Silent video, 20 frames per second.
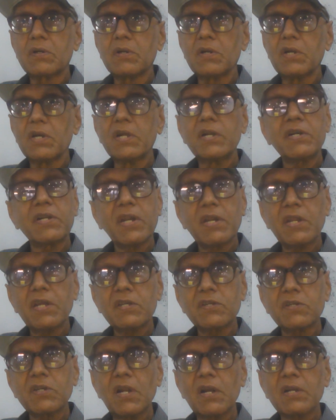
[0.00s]

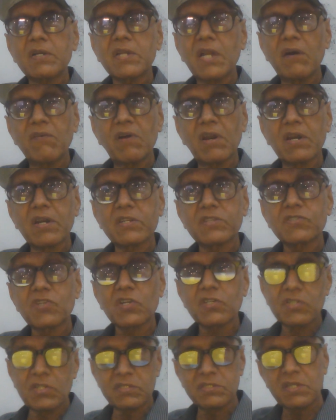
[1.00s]
International travel
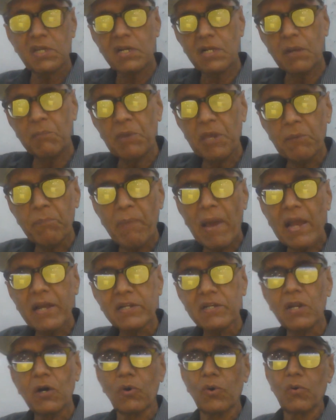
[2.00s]
restrictions are coming
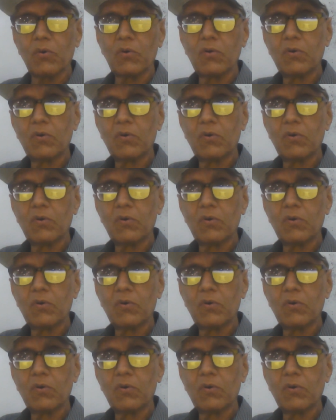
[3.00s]
back now.